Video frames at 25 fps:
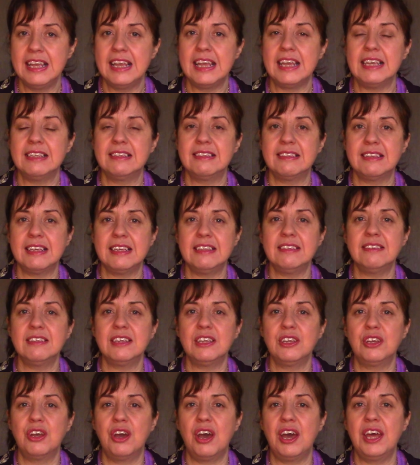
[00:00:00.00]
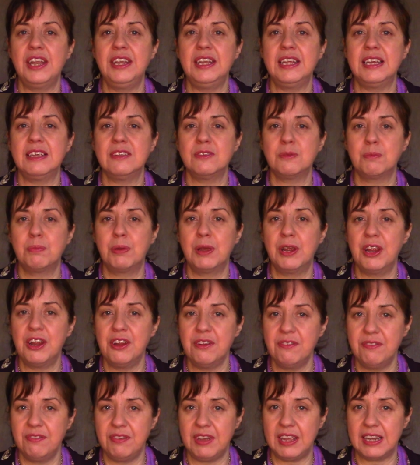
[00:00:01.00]
It says that God is
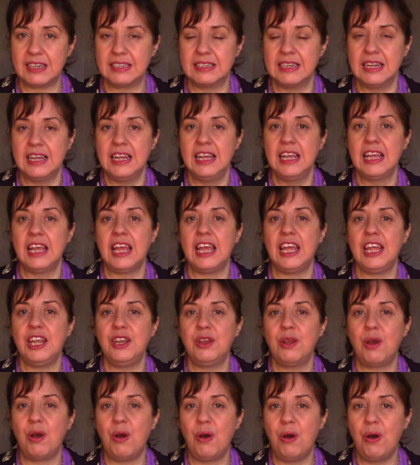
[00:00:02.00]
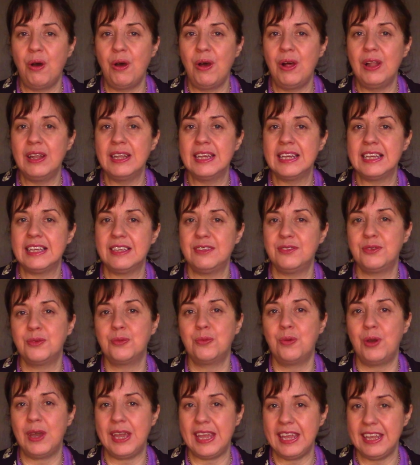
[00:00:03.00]
perfect in all his
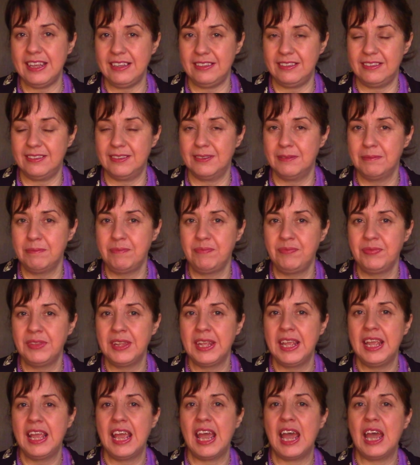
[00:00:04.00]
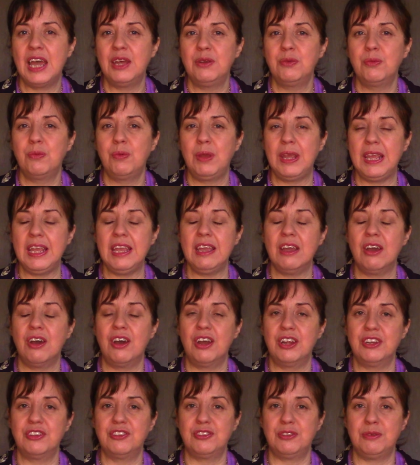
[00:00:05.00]
ways. And we
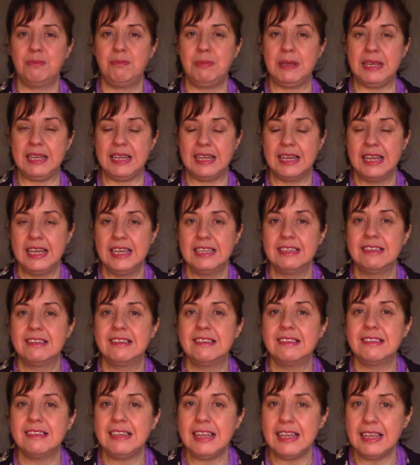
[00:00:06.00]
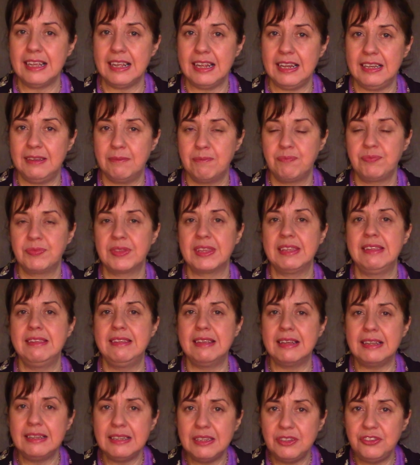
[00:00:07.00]
are to be seeking,
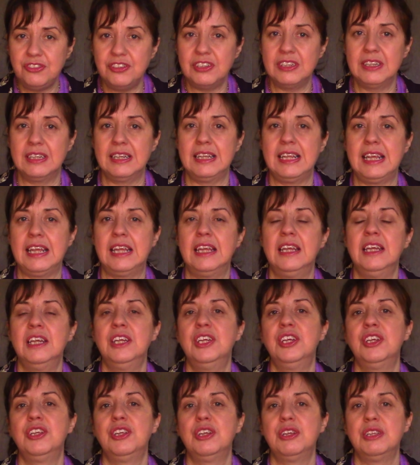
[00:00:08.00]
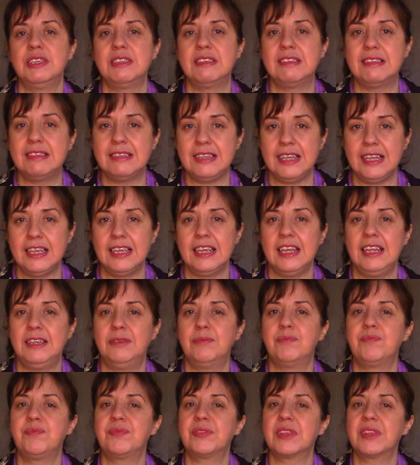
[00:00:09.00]
diligently seeking,